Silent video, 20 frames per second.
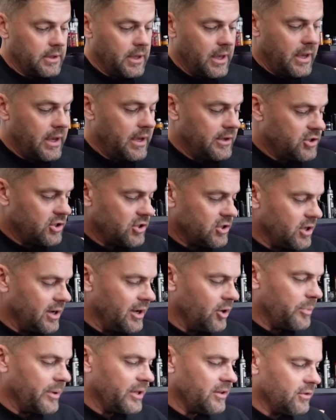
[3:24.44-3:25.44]
Yeah, it's just a
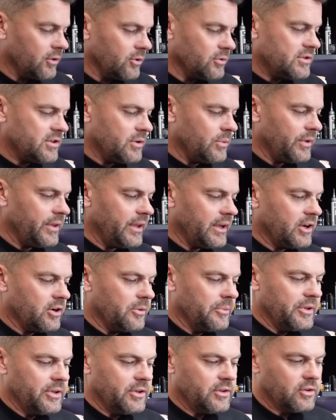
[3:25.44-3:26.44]
little bit daunting when they
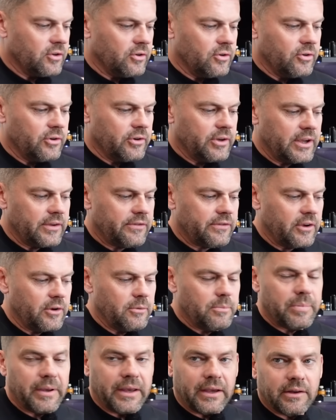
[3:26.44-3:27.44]
come in the door and they're so
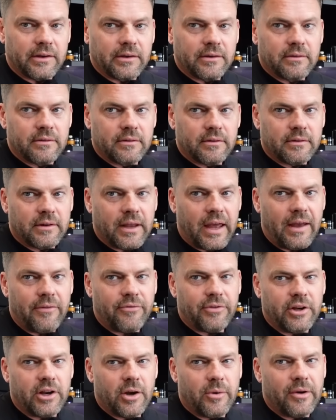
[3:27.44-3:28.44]
big and heavy.
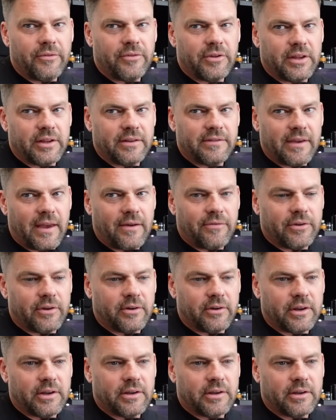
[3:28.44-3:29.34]
You know, everything's heavy on it.